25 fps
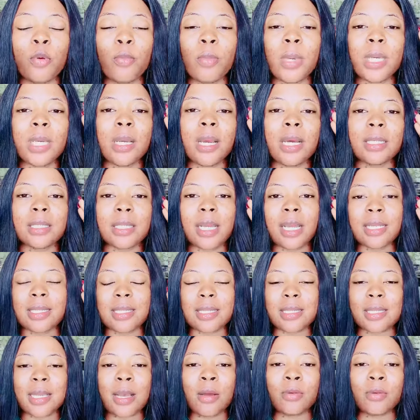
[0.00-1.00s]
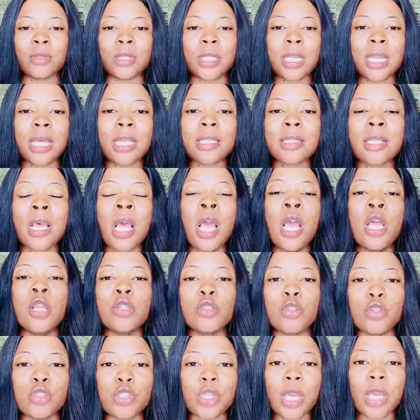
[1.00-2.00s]
May God cast his countenance
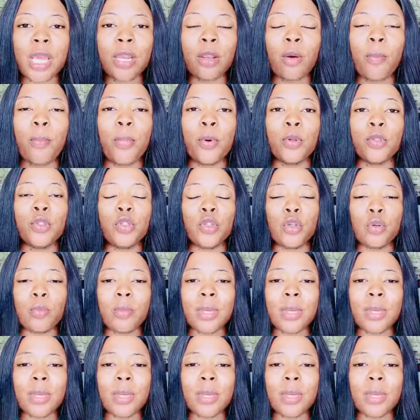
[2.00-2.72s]
to shine upon you.